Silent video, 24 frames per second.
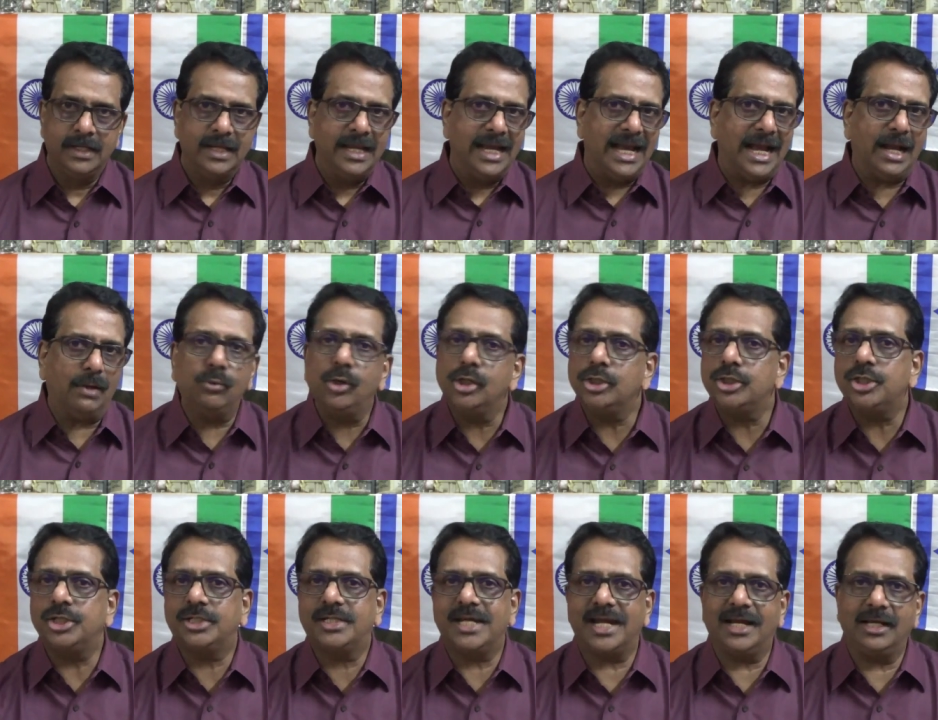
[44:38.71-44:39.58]
I want to
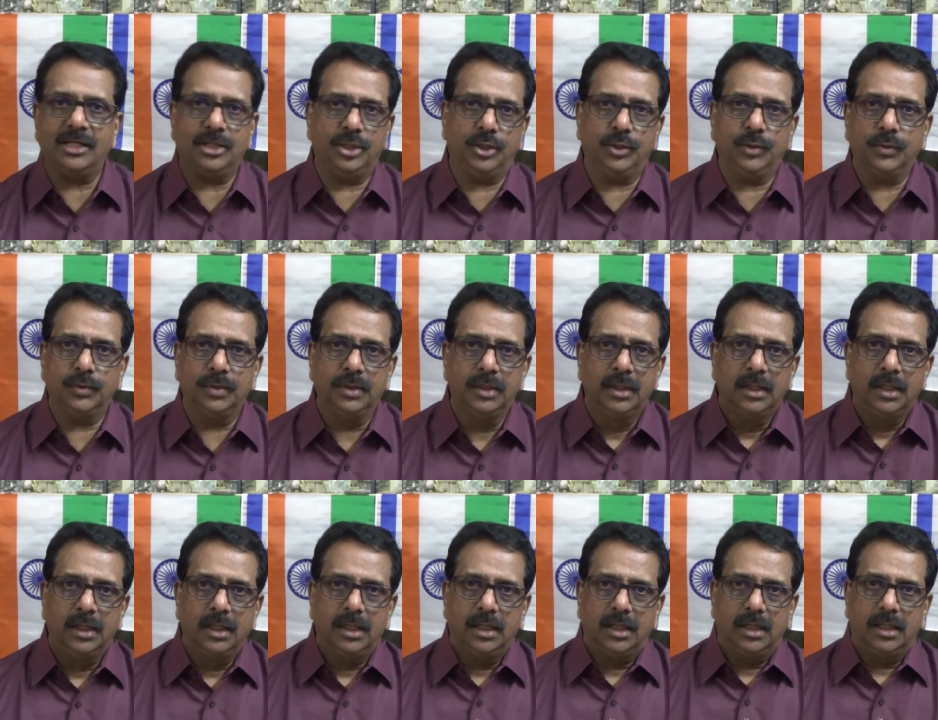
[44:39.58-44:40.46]
tell you,
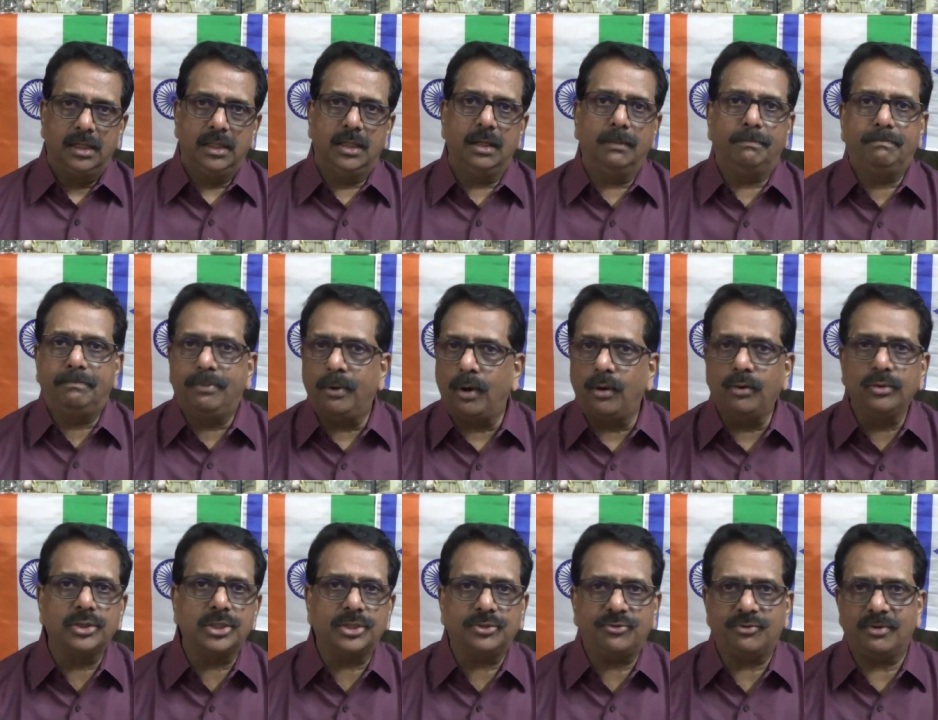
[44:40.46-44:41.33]
the
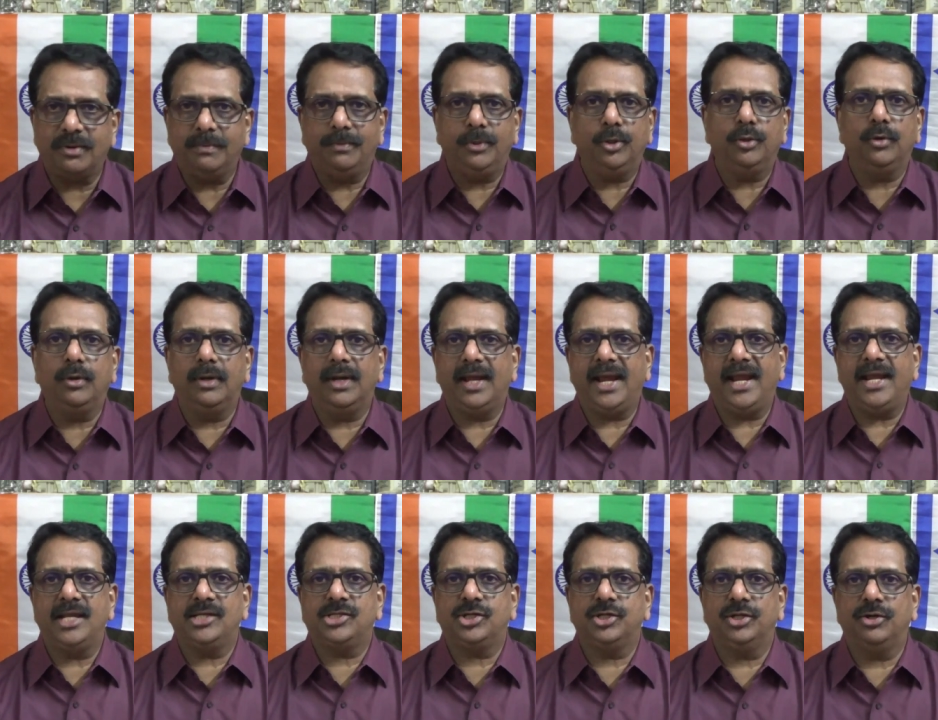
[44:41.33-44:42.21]

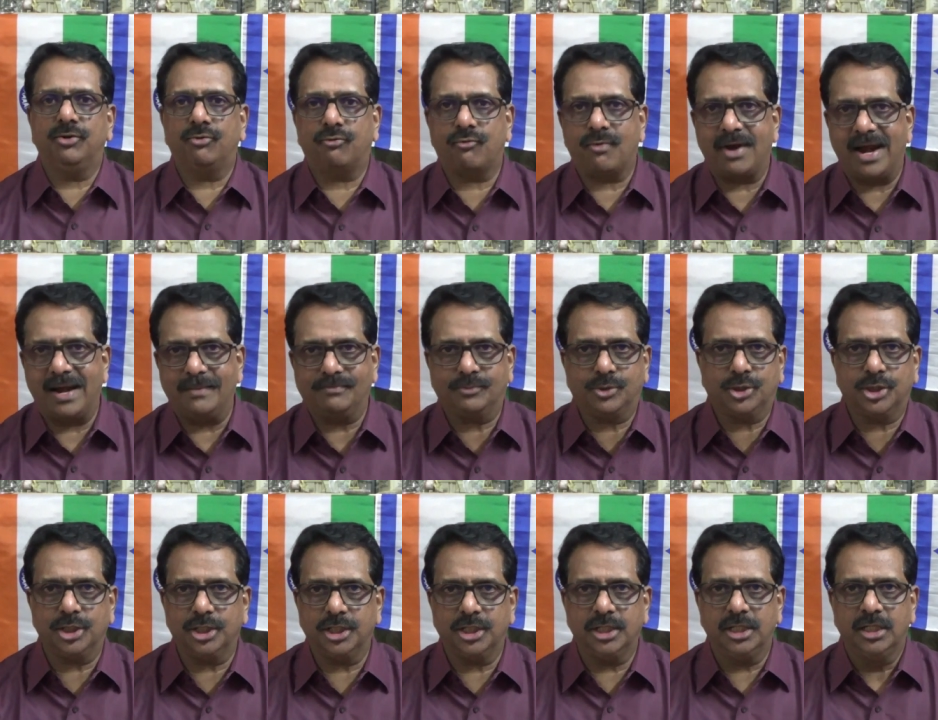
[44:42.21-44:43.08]
post-tribulation
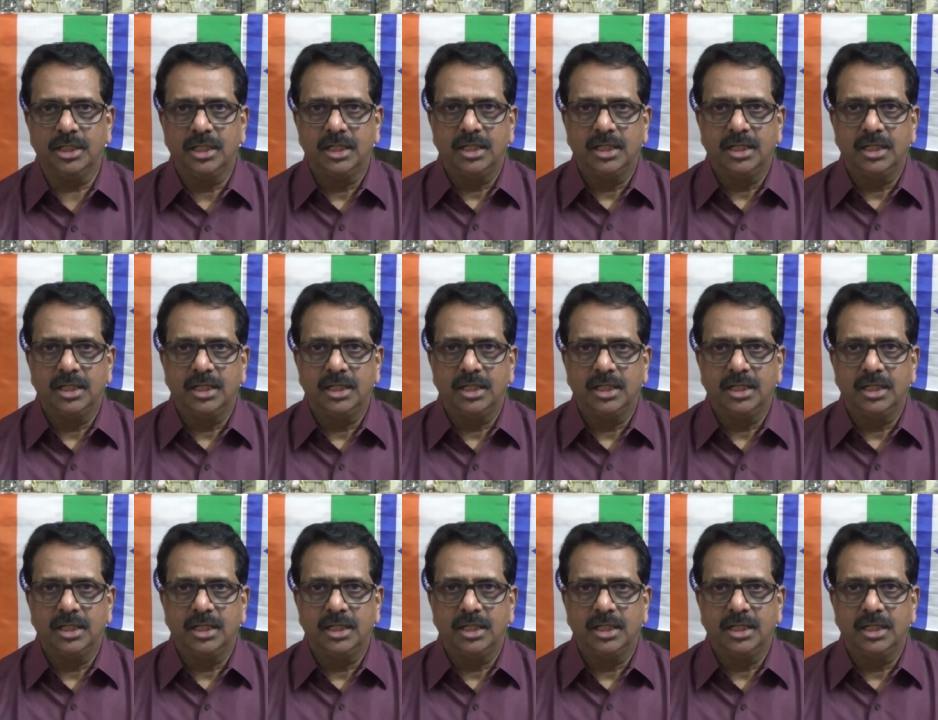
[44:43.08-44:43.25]
rapture